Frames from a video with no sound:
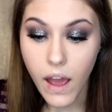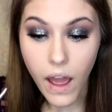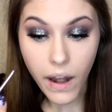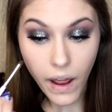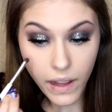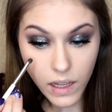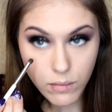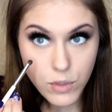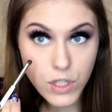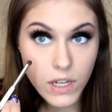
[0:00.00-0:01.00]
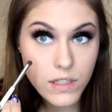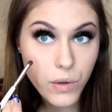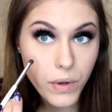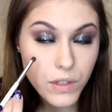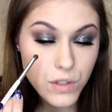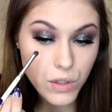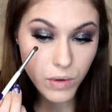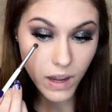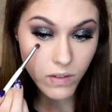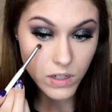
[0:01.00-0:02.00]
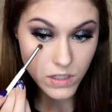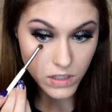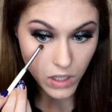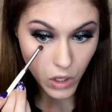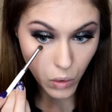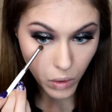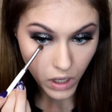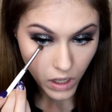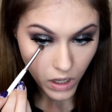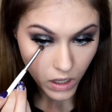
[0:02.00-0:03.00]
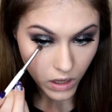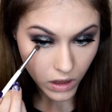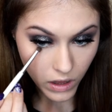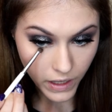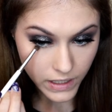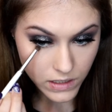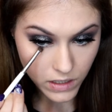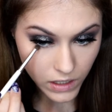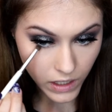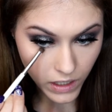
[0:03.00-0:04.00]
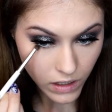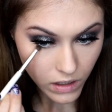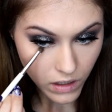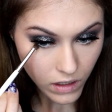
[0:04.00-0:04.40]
And I am just going to ever so lightly